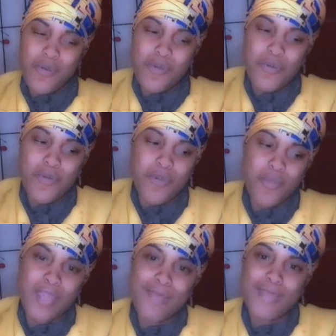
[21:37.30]

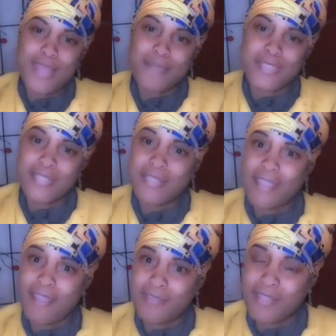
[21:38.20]
Or maybe I'm sitting
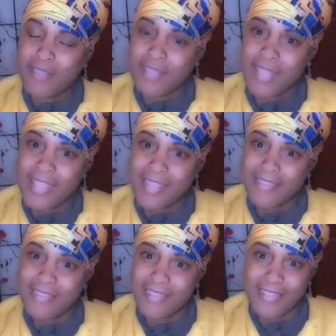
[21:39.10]
down and in class